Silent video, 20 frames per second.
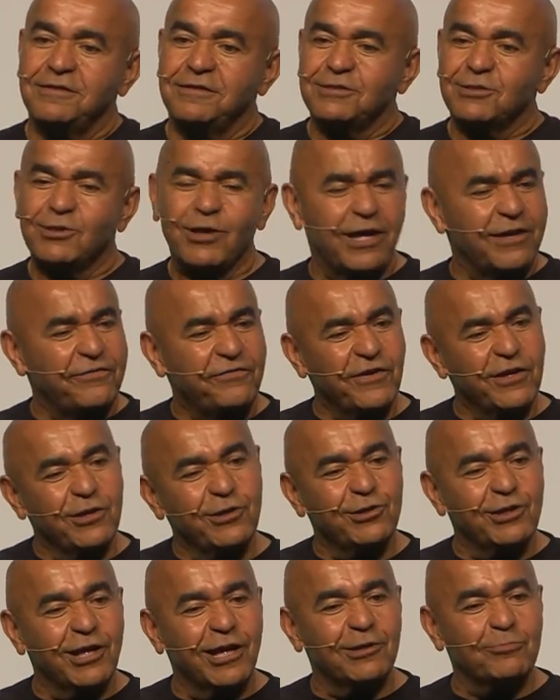So I
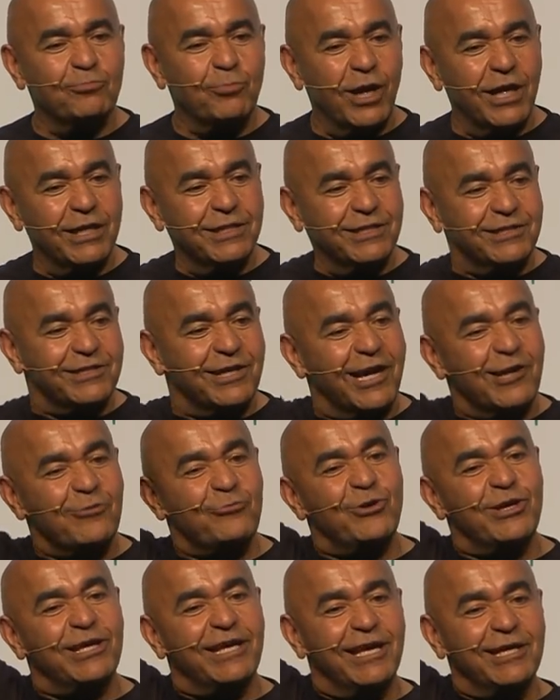figured out by the time
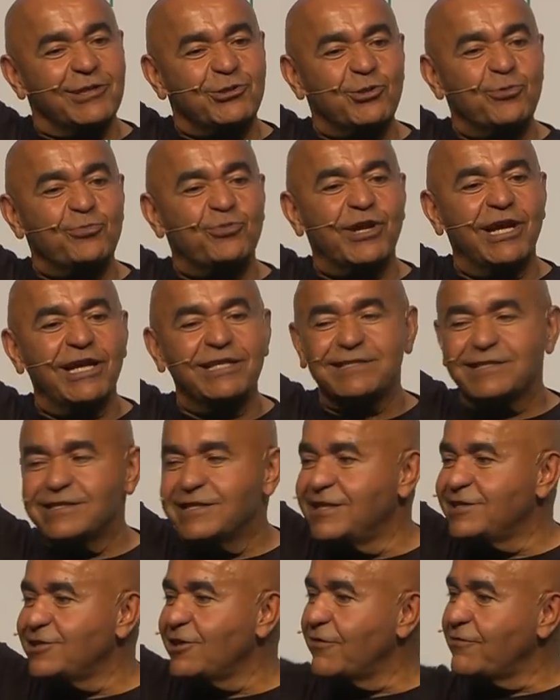we get to
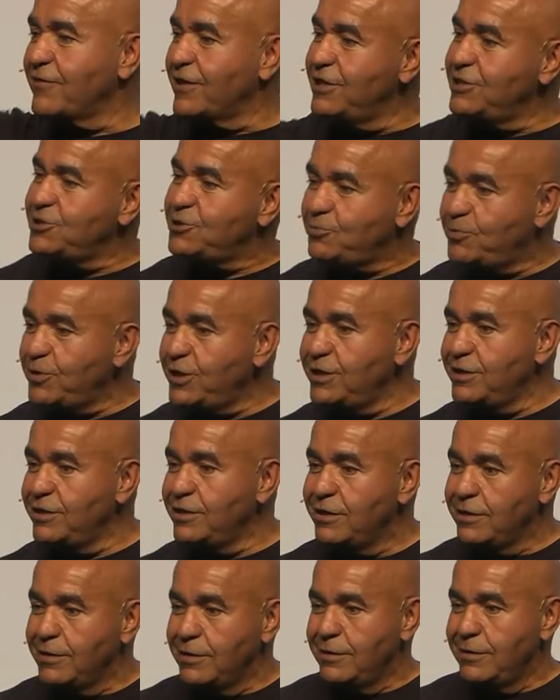president of HP,
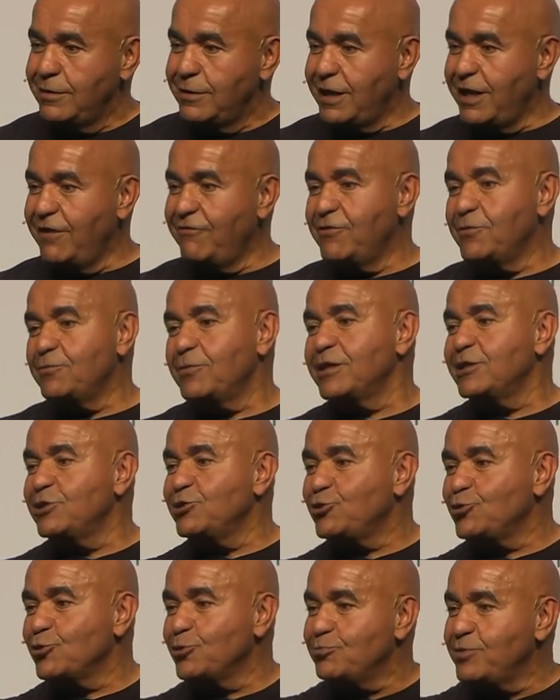everybody
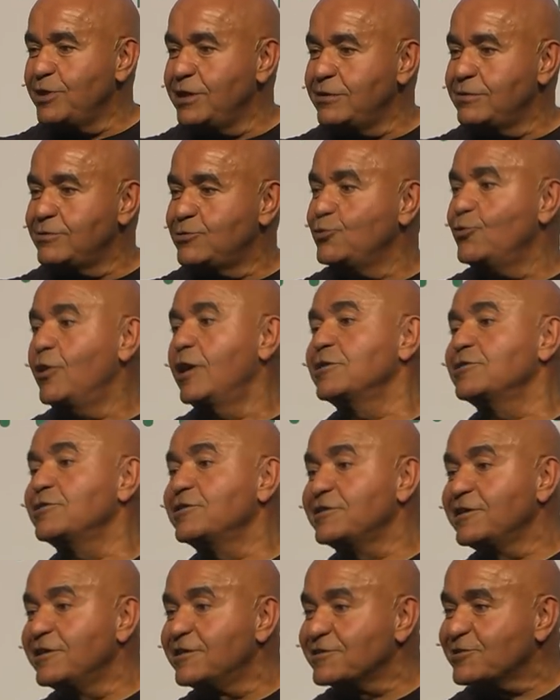should be
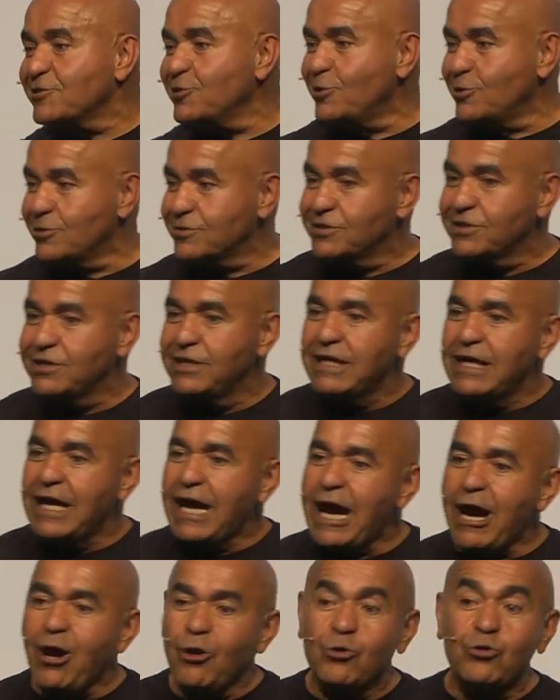200 years old.
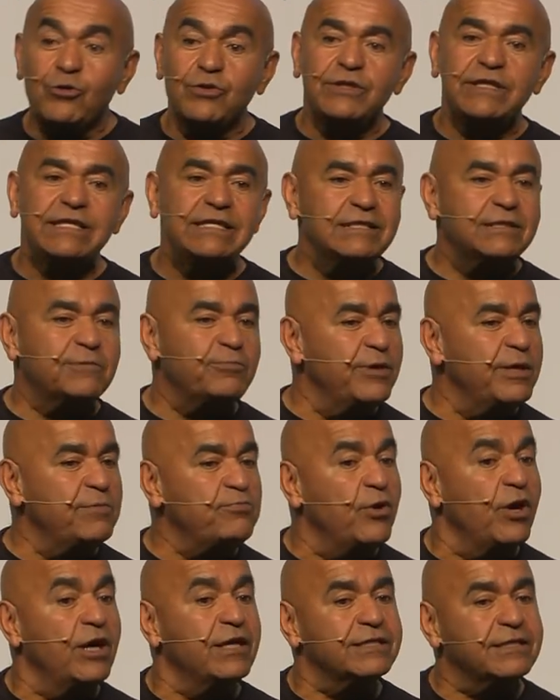How could this be
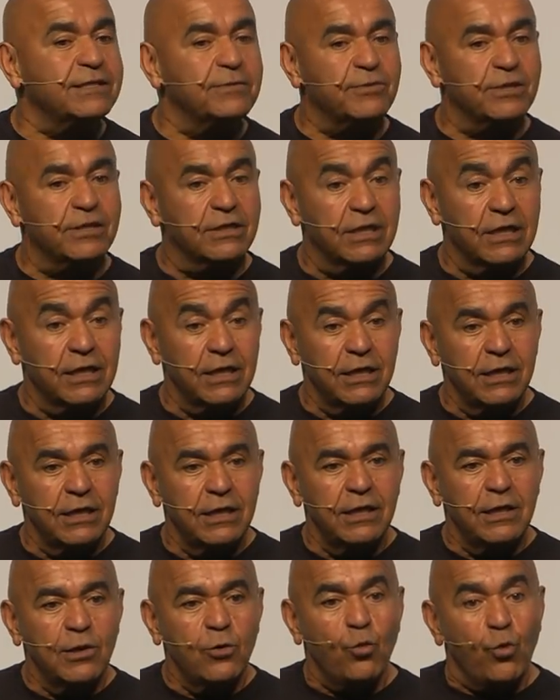possible?
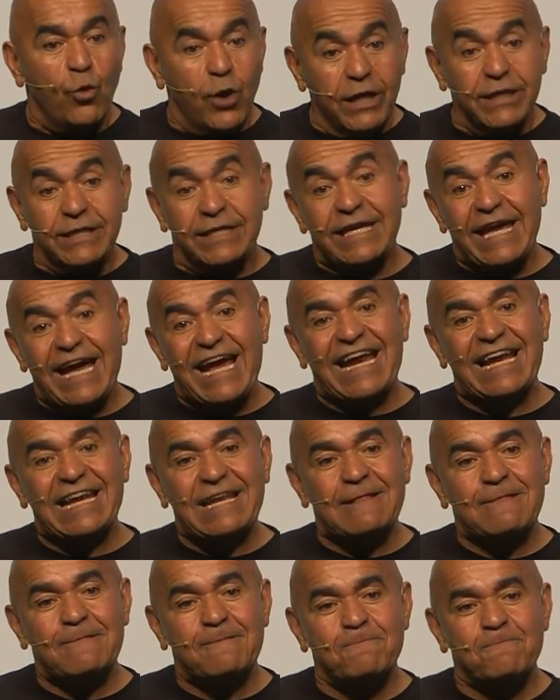What can
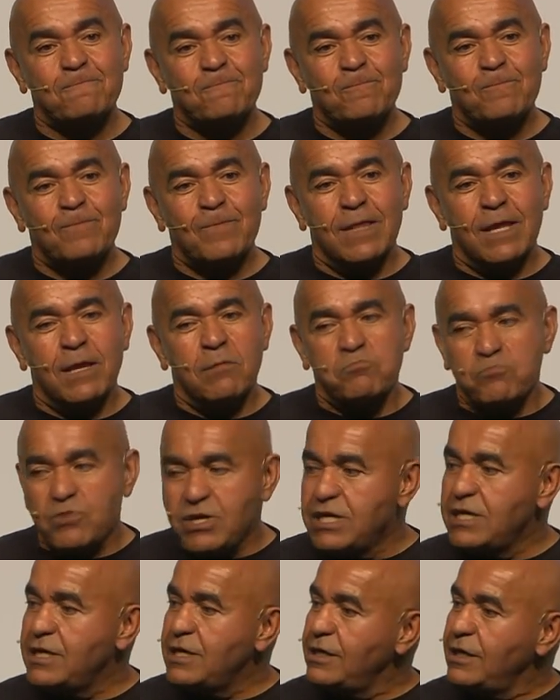
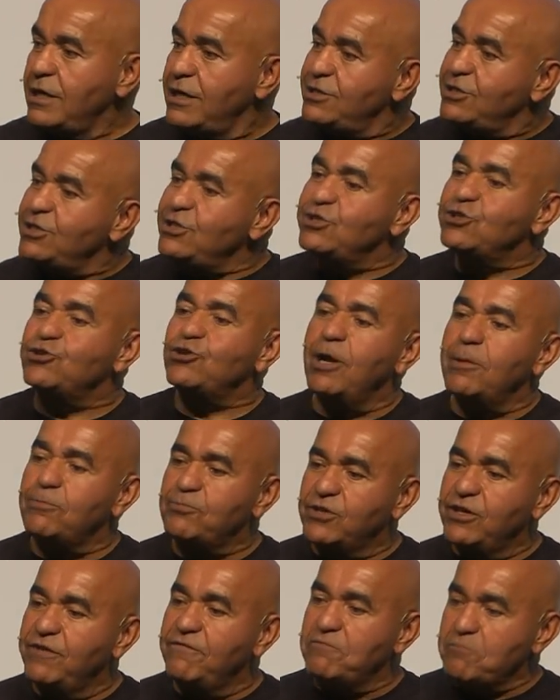be a
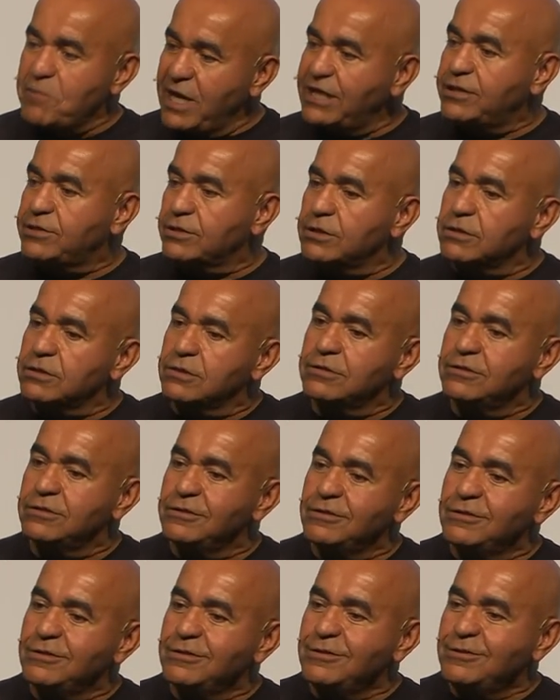disruptive method
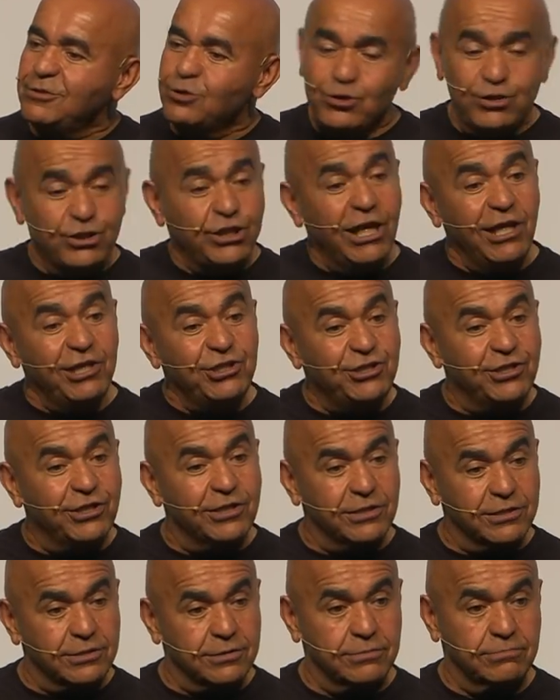to change
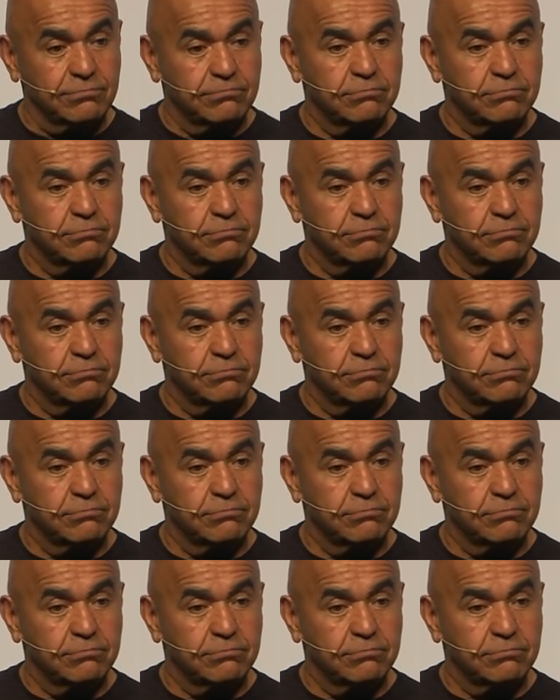this?